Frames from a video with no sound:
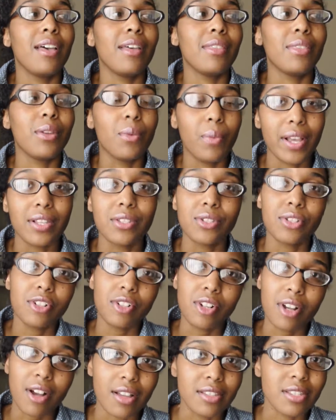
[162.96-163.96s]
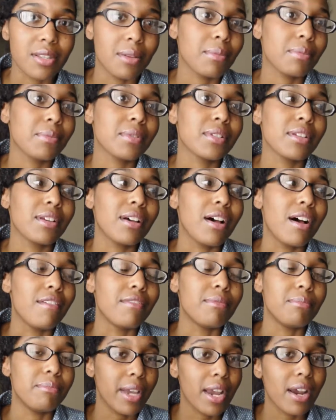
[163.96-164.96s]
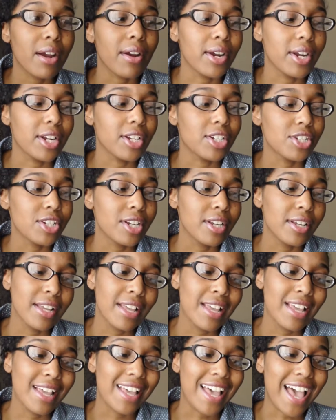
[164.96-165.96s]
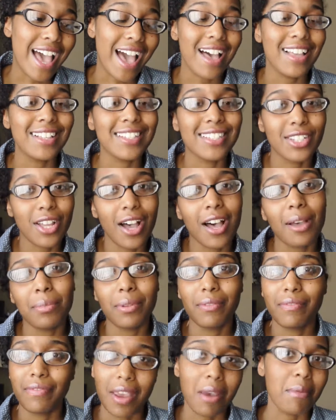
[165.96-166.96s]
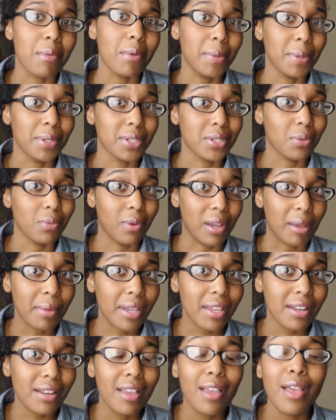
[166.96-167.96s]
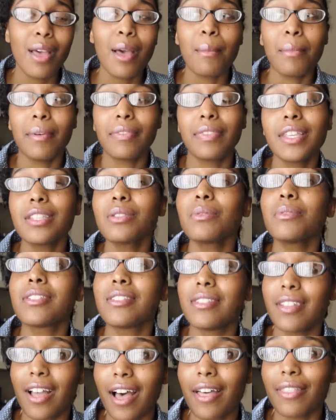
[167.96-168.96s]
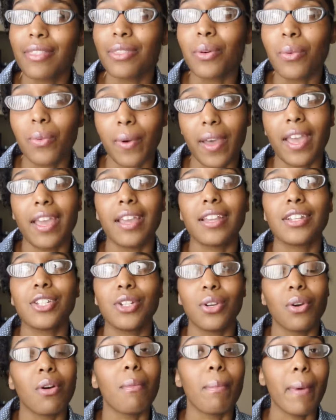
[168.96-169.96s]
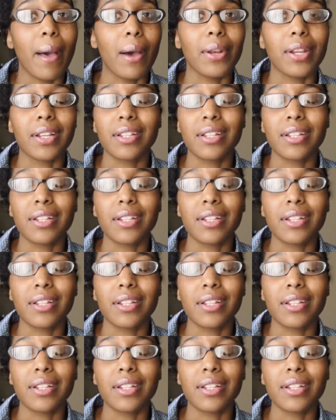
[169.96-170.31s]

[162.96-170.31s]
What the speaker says: the Western concept of marriage has not been favorable to women, but this was not the way to go about it.